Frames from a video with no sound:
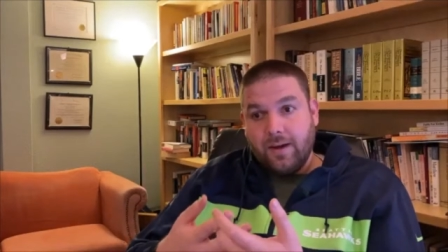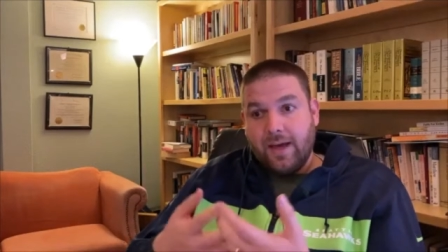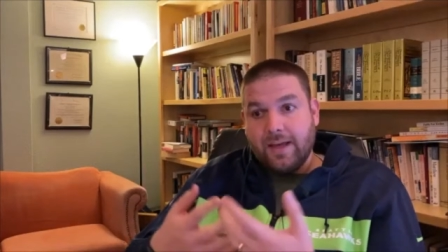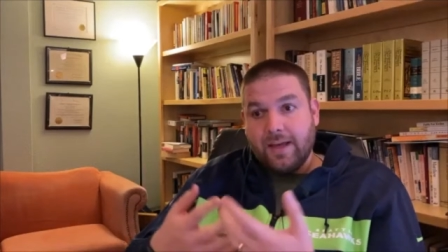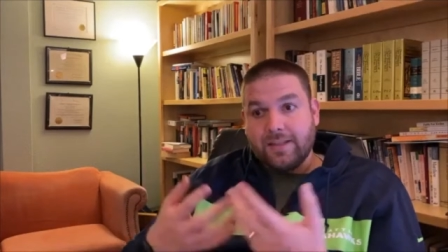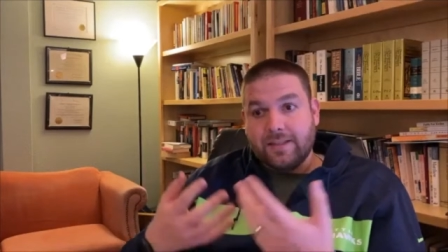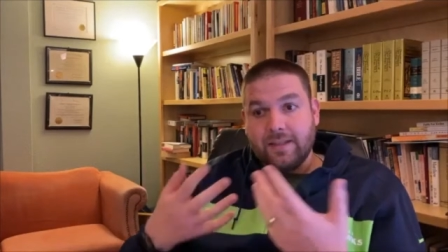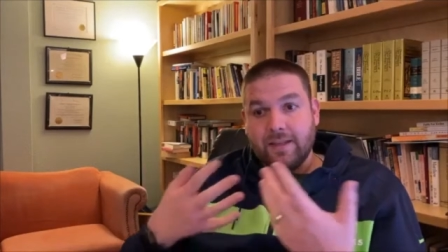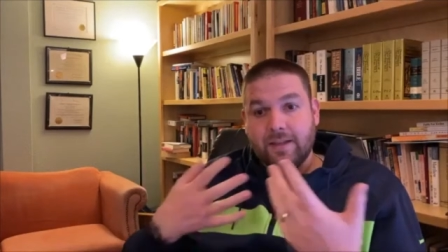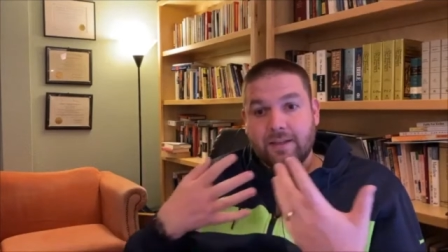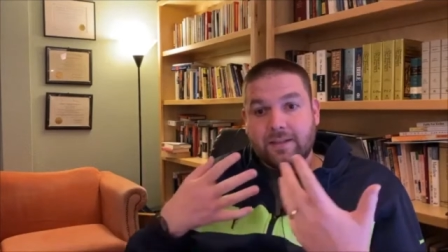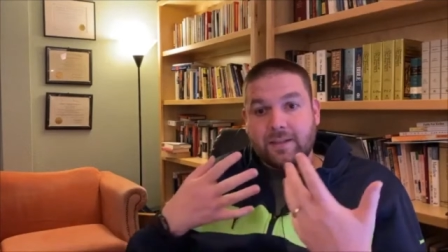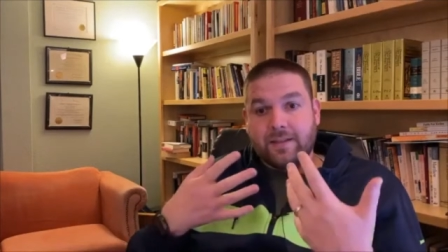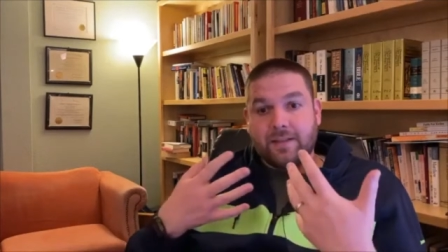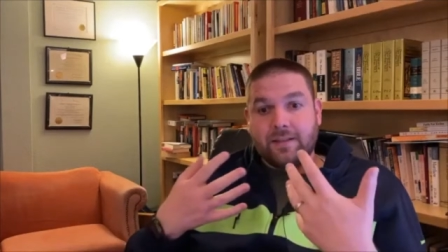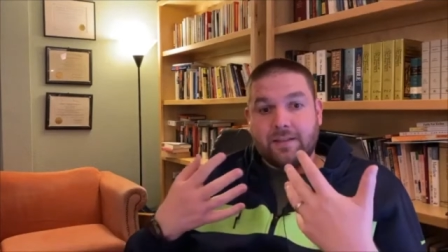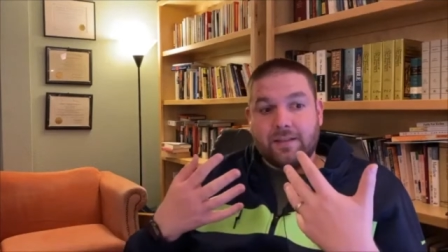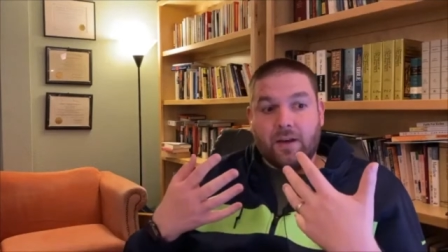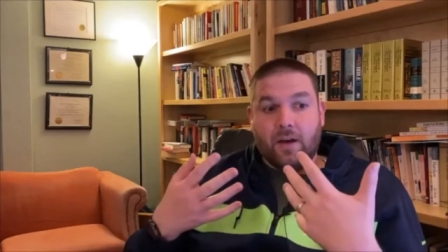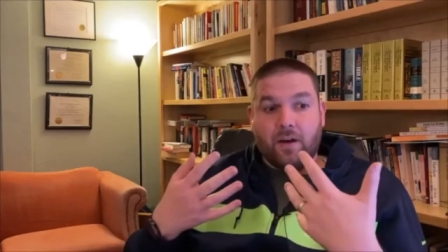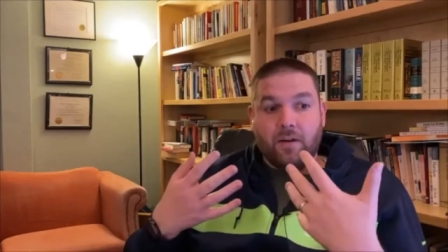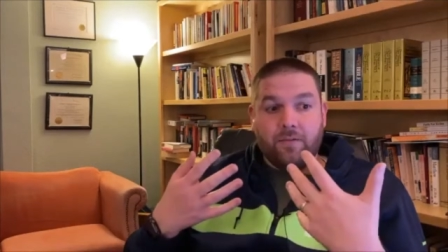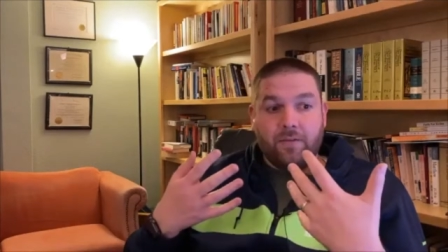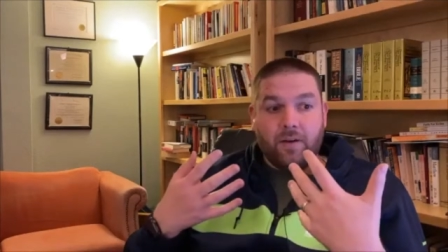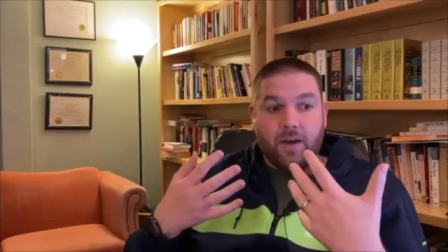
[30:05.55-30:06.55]
as citizens
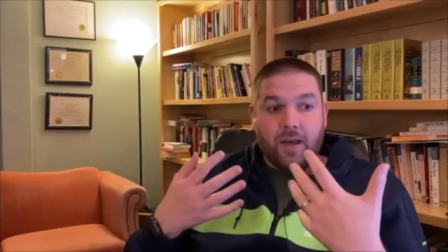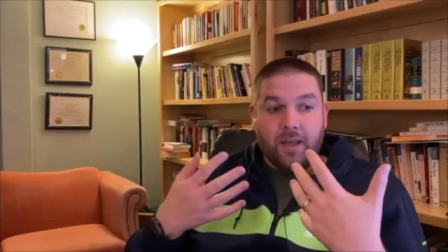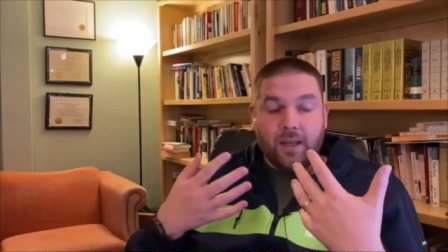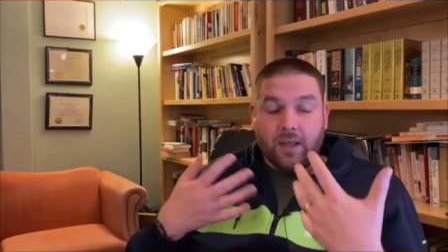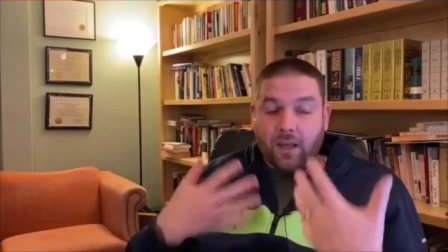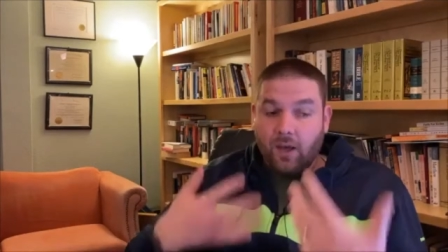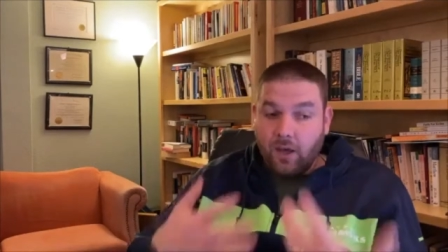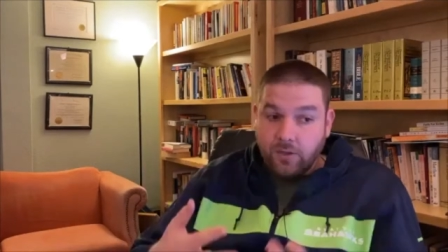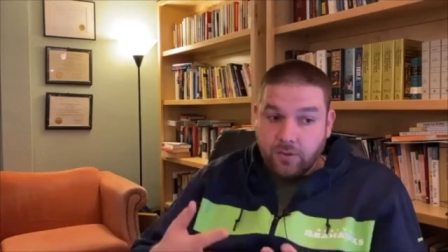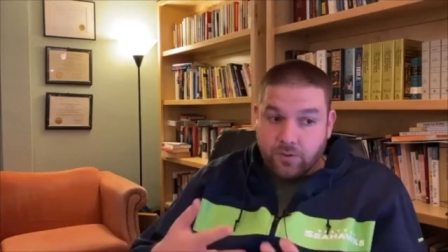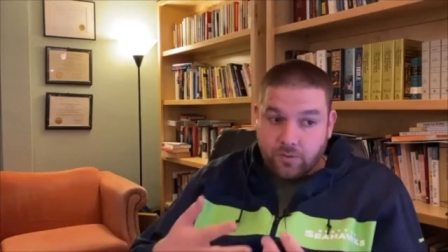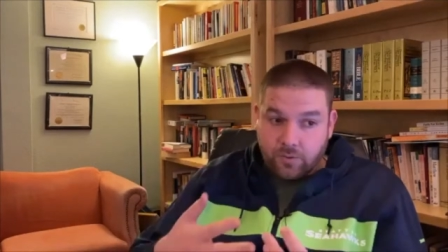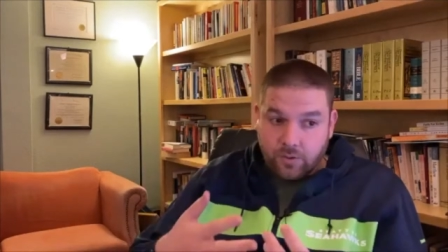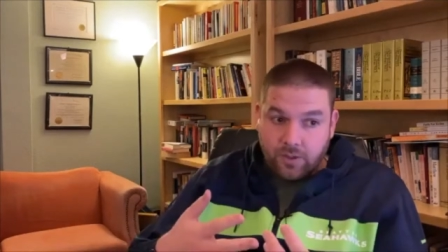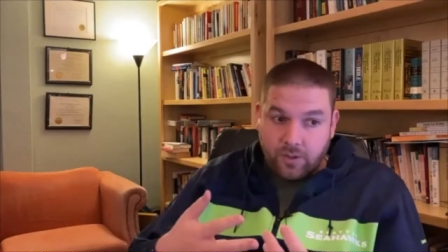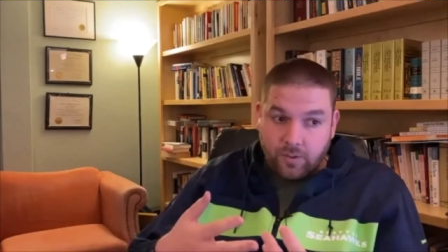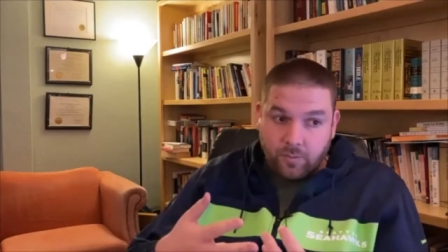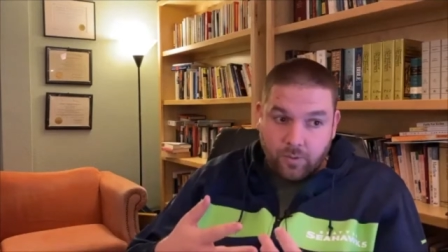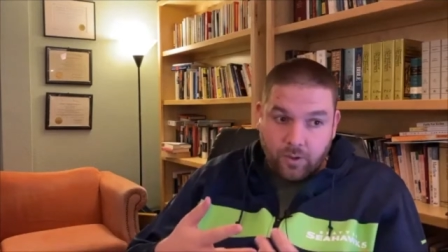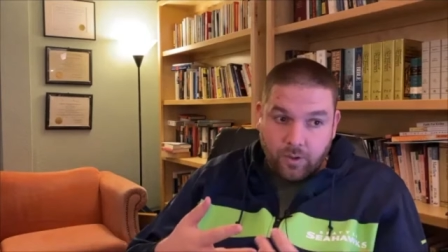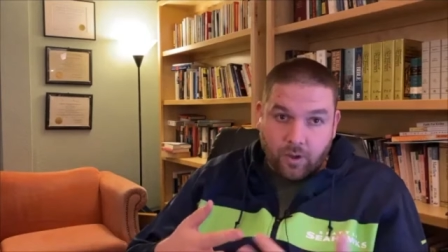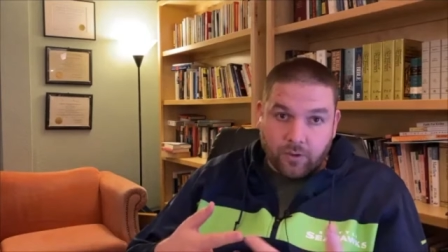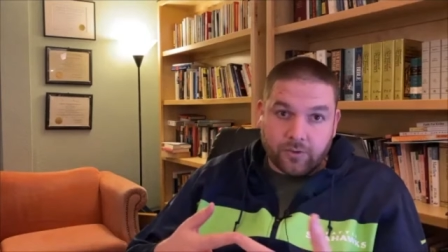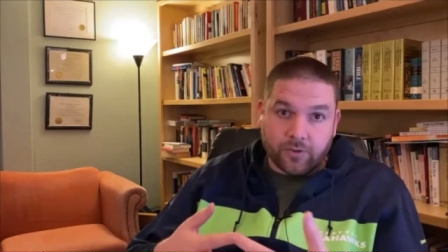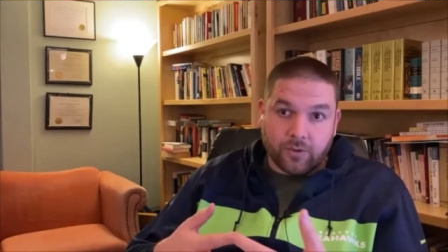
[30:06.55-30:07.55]
of a country
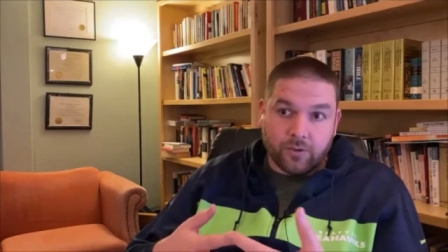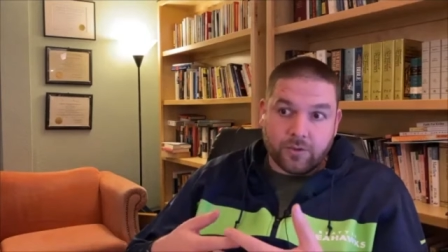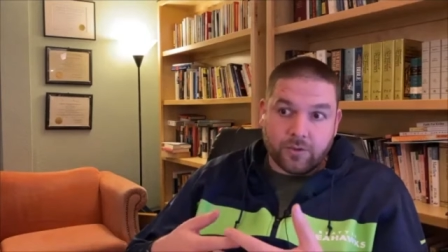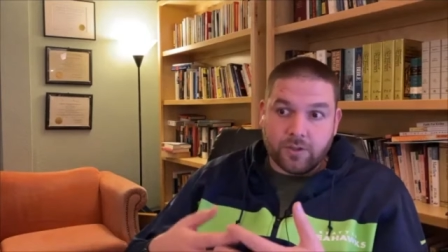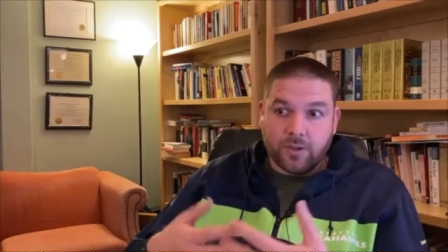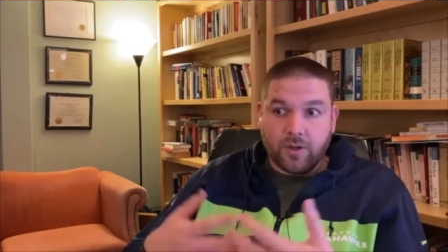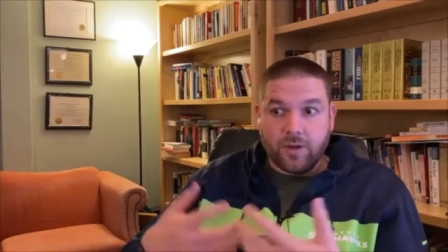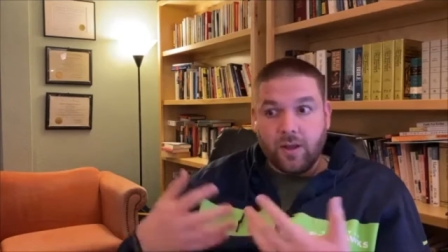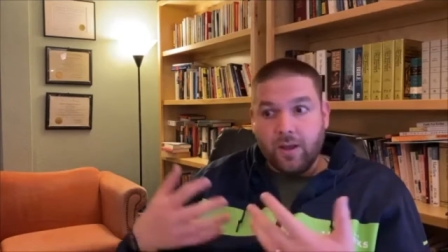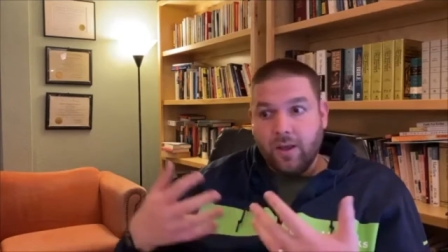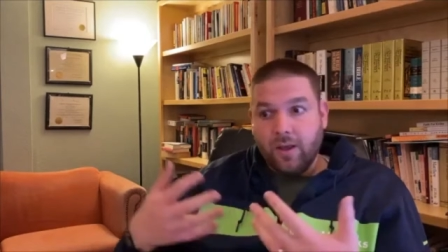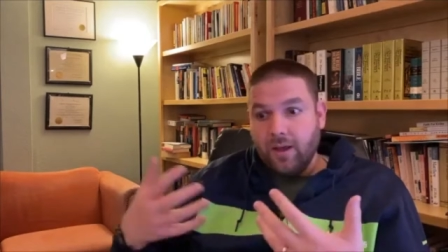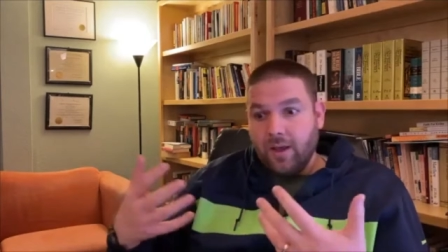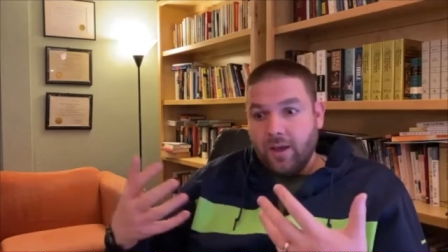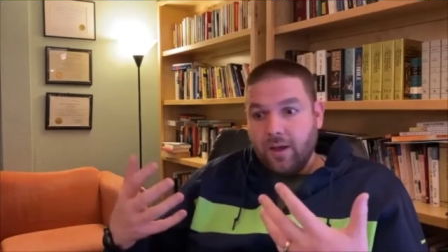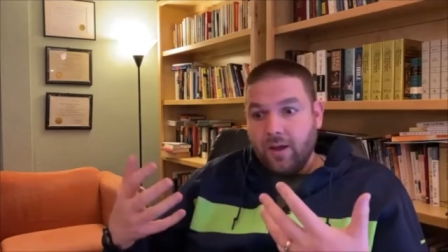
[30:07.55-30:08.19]
we also should